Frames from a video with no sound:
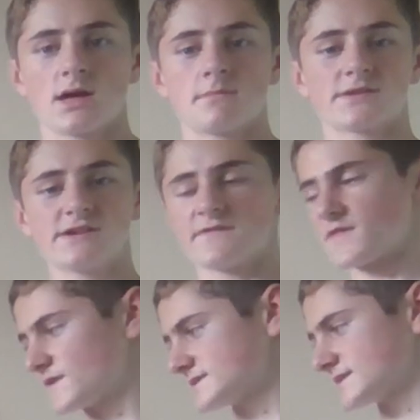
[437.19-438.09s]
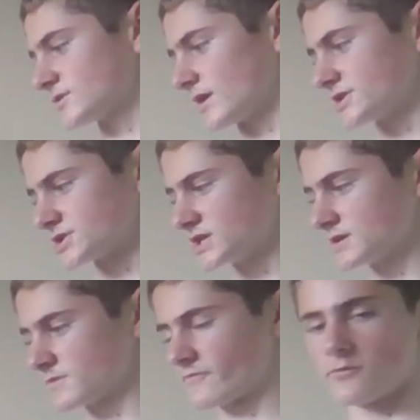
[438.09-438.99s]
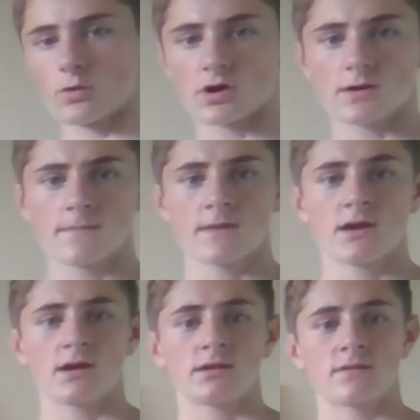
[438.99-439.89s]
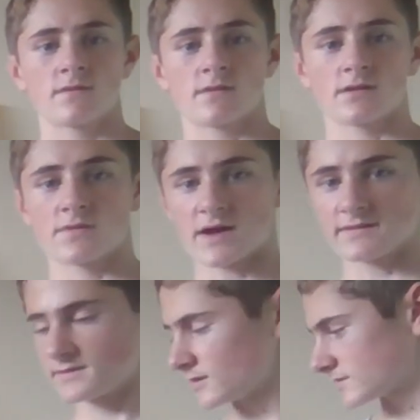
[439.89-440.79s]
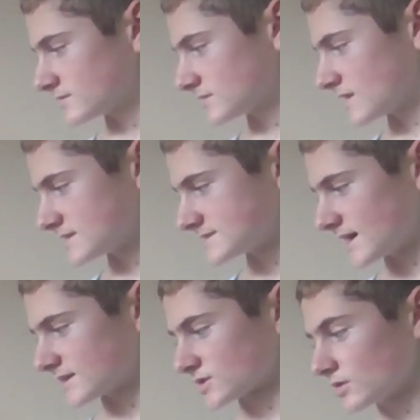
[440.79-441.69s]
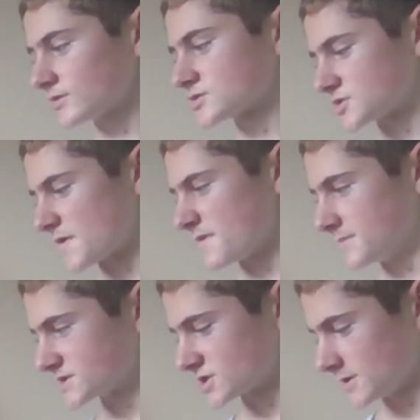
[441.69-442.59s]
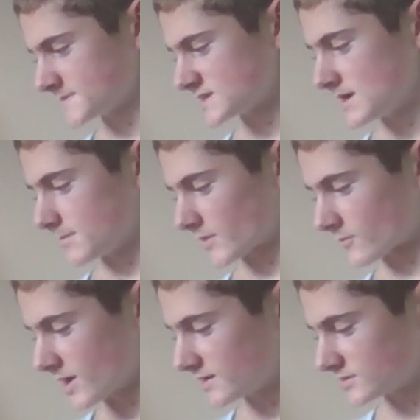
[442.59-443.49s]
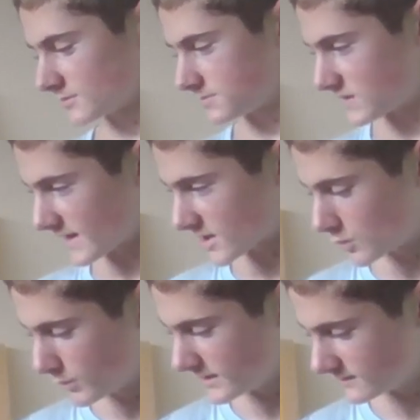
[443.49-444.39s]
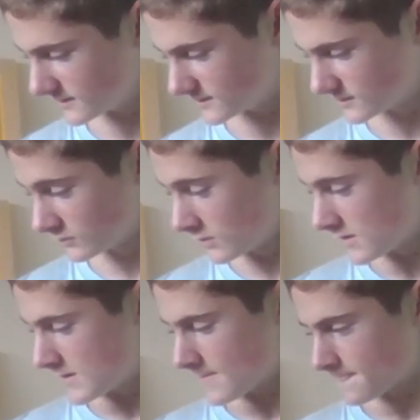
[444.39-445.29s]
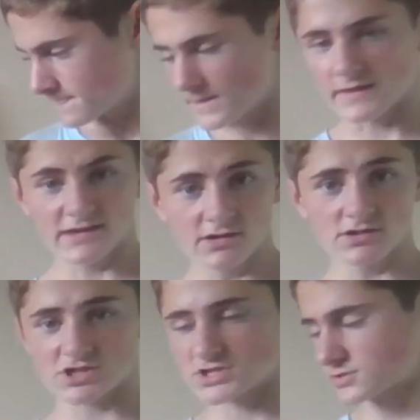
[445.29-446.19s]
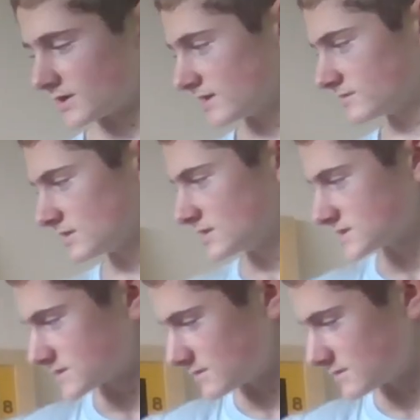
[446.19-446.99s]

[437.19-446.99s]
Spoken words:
But if in this situation here before, they decide not to trade the bishops, but rather to play queen d2, then you just trade, so you